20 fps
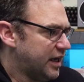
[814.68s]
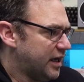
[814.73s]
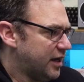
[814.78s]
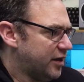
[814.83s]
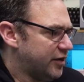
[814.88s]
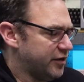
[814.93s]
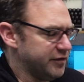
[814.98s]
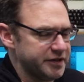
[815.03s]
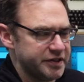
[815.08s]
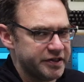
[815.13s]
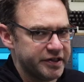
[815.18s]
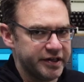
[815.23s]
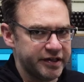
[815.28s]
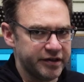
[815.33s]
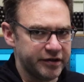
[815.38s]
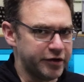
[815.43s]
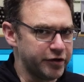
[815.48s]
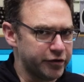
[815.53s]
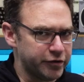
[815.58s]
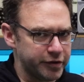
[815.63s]
Uh, obviously,
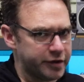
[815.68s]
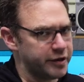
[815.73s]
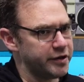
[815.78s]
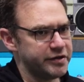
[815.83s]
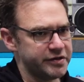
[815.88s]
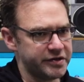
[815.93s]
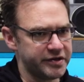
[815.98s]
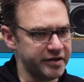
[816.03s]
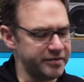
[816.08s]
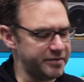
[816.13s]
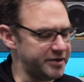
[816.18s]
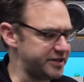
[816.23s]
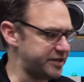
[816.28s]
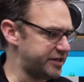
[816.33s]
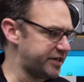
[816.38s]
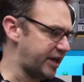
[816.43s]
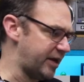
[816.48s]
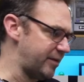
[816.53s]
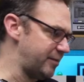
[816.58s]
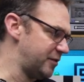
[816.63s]
the audio is going to be the
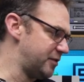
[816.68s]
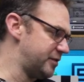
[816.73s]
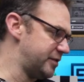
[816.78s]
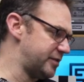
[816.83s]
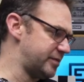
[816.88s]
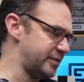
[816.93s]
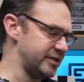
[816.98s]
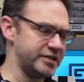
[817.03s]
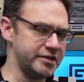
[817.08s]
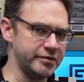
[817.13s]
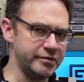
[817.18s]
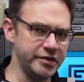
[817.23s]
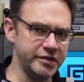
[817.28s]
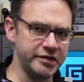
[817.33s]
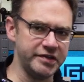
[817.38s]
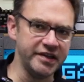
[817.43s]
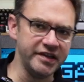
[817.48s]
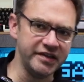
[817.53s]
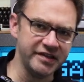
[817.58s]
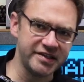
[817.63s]
same because we're still
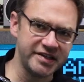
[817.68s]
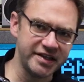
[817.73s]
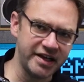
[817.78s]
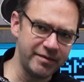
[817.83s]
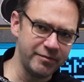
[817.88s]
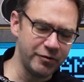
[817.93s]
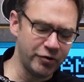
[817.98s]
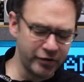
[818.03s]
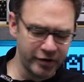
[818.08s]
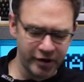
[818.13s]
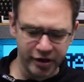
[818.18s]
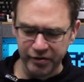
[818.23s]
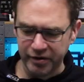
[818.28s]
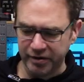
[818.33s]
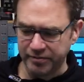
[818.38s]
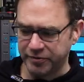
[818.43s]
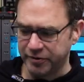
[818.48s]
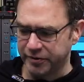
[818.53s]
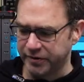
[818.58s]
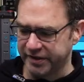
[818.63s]
using the same audio
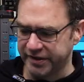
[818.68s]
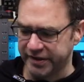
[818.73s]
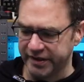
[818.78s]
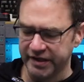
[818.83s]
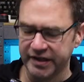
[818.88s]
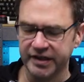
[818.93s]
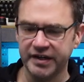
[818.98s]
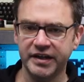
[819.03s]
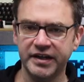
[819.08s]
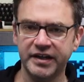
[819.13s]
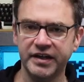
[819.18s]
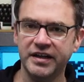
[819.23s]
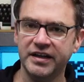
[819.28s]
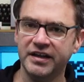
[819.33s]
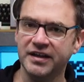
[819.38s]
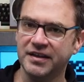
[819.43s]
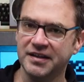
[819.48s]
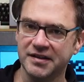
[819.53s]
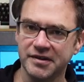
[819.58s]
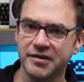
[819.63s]
inputs.
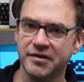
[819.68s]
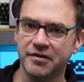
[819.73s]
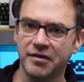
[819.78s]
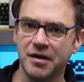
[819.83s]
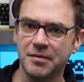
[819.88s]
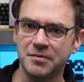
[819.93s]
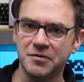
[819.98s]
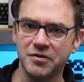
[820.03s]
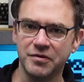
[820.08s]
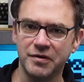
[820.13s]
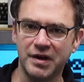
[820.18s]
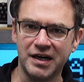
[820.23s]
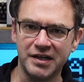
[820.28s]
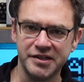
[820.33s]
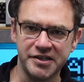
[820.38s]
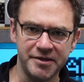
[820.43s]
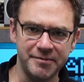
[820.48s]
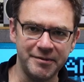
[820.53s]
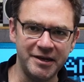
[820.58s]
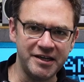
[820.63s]
Let's go up to
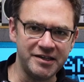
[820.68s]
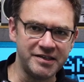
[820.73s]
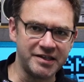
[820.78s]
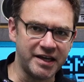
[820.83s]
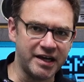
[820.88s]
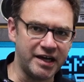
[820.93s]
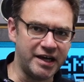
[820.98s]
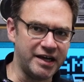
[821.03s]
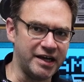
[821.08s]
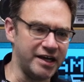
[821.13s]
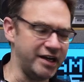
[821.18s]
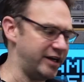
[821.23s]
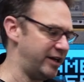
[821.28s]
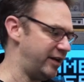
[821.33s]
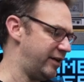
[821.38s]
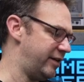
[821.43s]
RGB SCART.